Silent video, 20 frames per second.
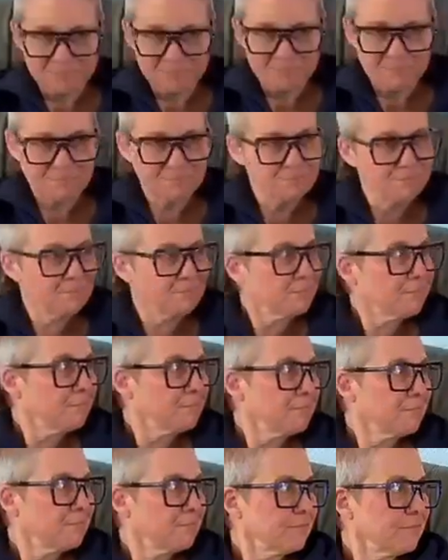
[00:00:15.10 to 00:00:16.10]

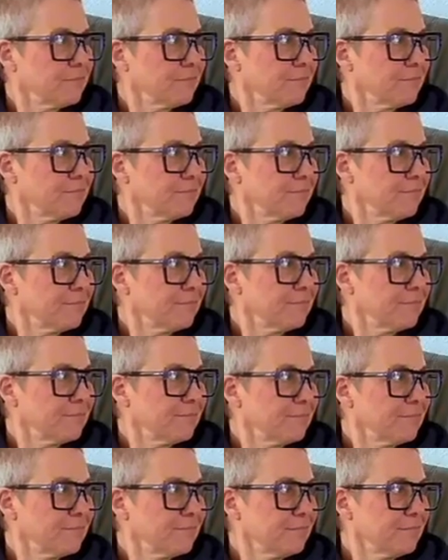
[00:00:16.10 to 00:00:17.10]

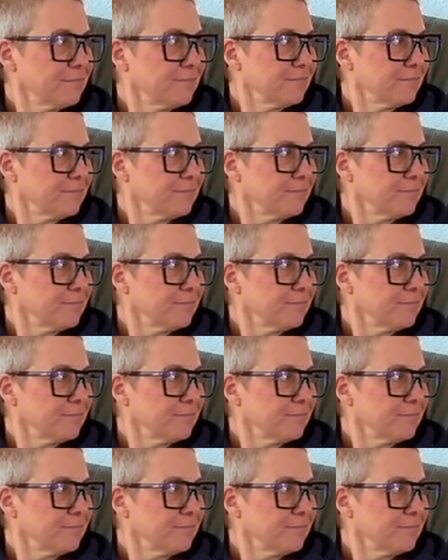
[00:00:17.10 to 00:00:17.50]
The person shown says nothing.